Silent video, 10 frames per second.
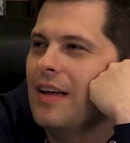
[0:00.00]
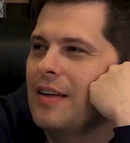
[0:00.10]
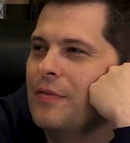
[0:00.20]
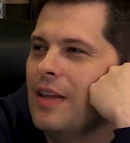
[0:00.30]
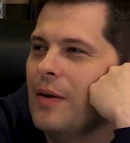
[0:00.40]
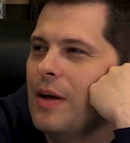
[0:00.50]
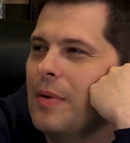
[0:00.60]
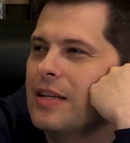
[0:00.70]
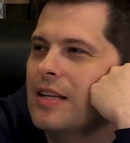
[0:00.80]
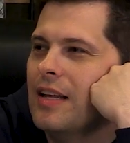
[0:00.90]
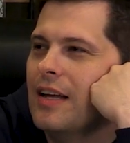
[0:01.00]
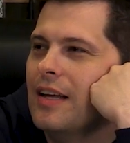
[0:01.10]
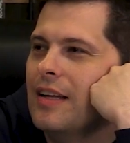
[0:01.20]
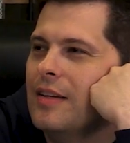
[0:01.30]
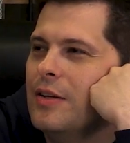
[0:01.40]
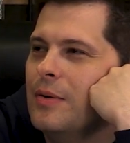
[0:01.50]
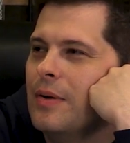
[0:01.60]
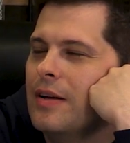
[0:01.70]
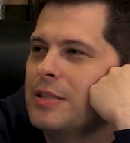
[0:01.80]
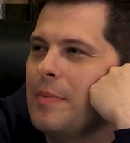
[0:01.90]
You feel that way about
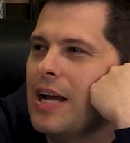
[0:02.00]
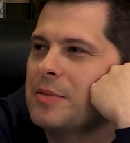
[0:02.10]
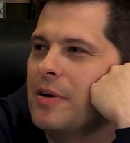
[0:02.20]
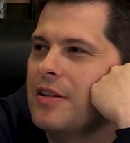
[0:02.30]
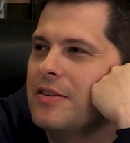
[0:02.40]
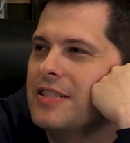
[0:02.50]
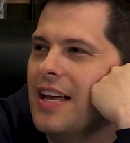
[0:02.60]
new Smash Brothers